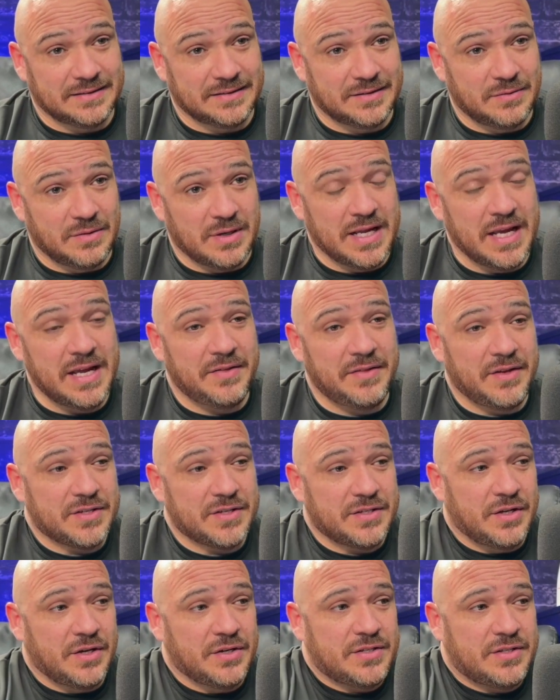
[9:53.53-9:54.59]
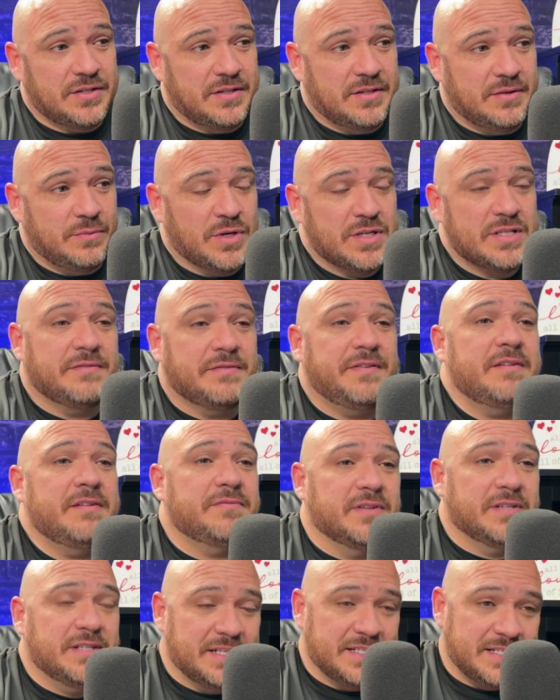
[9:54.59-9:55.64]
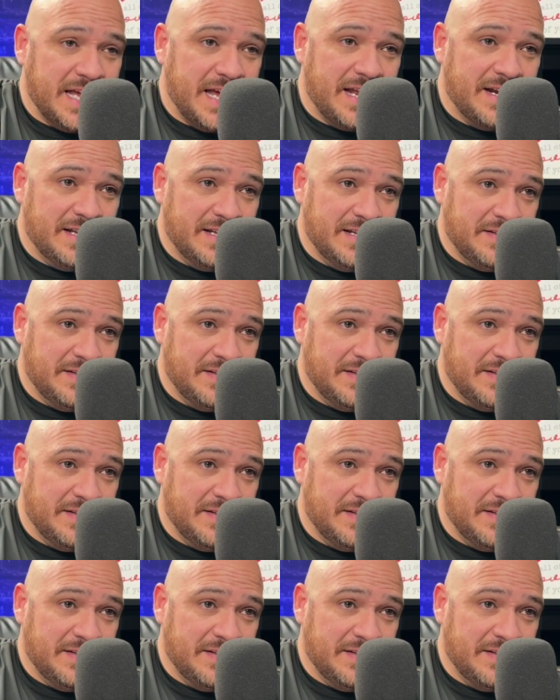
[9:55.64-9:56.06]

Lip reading: Again, there's where's the faithfulness at